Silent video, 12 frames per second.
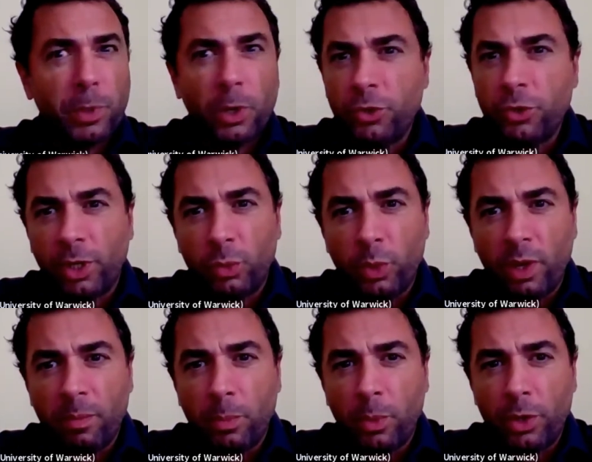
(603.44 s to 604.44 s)
projects, we
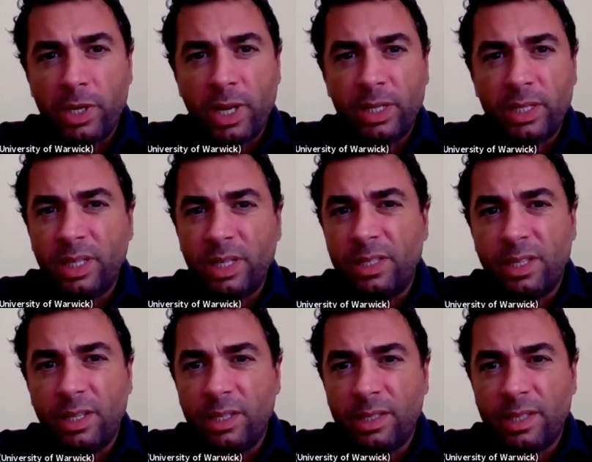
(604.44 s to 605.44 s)
have more than
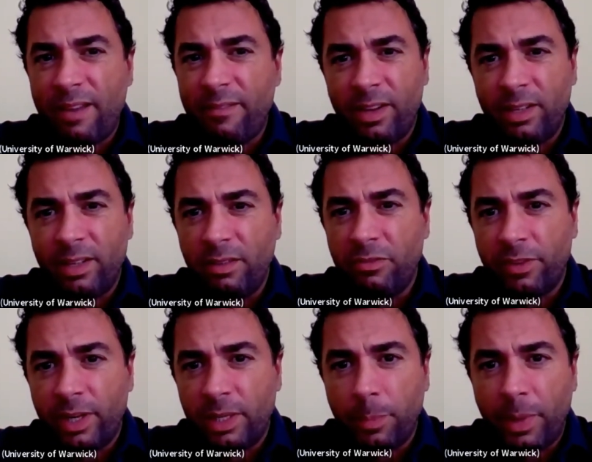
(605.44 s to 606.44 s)
67
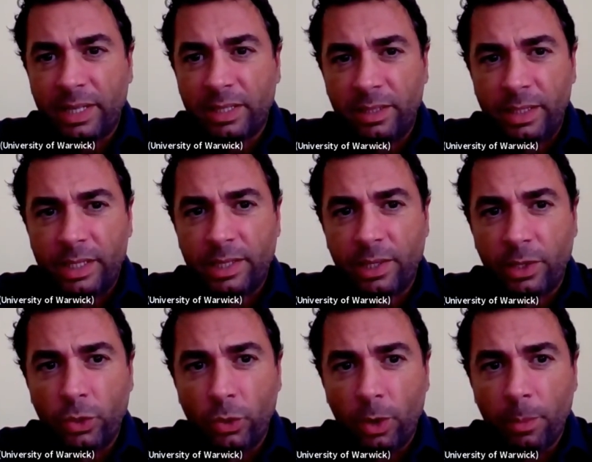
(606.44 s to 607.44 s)
different partners in
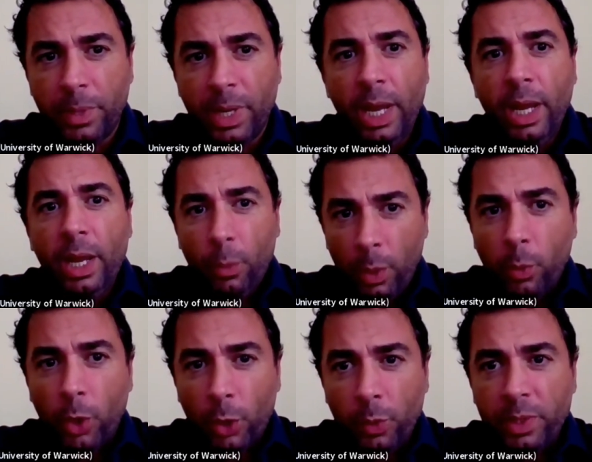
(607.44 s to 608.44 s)
Europe. We
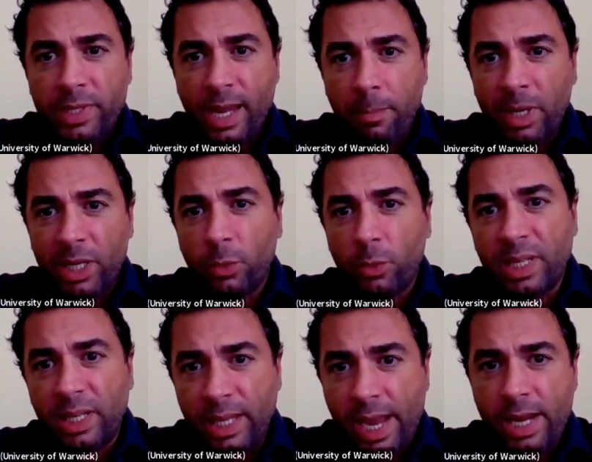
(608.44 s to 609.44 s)
work with them, I don't want
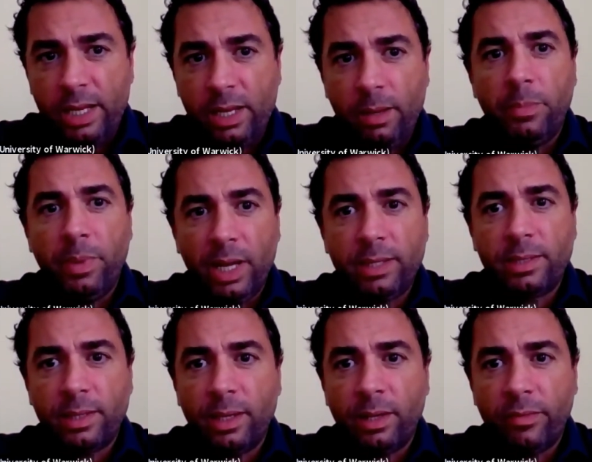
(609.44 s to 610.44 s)
to say daily, but
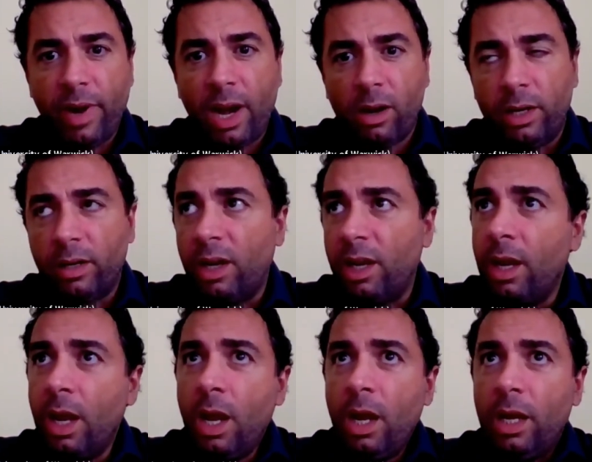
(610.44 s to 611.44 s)
regularly.
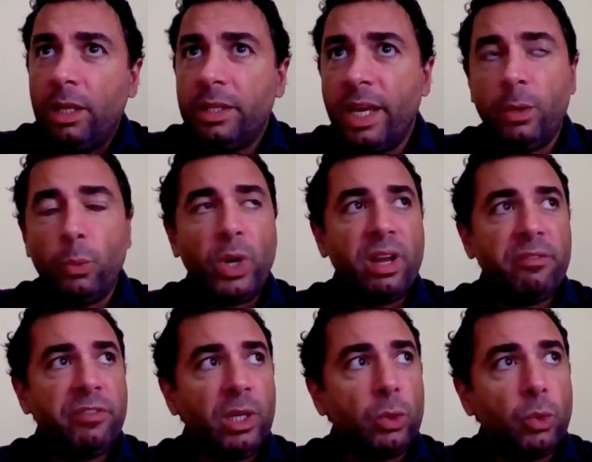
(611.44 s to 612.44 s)
And then when I
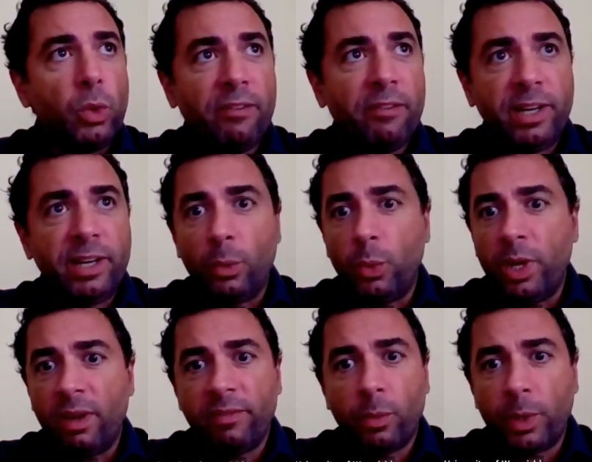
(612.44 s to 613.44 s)
think to Africa,
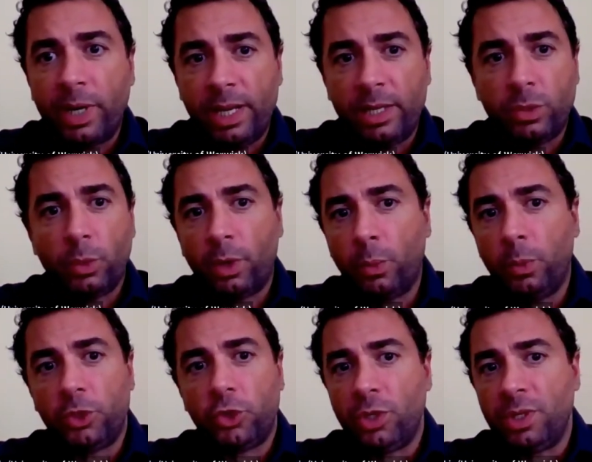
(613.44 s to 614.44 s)
we have our network,
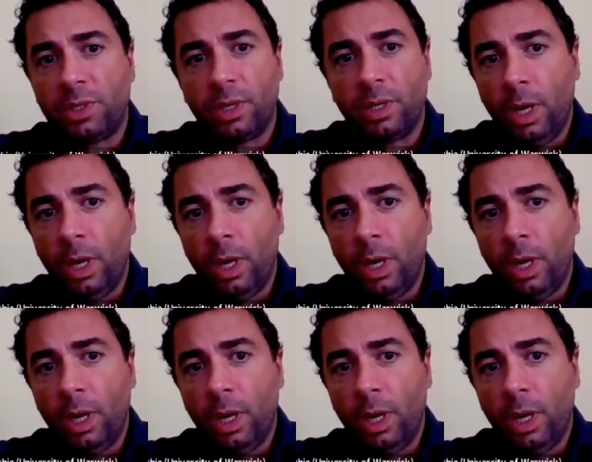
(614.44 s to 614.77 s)
which is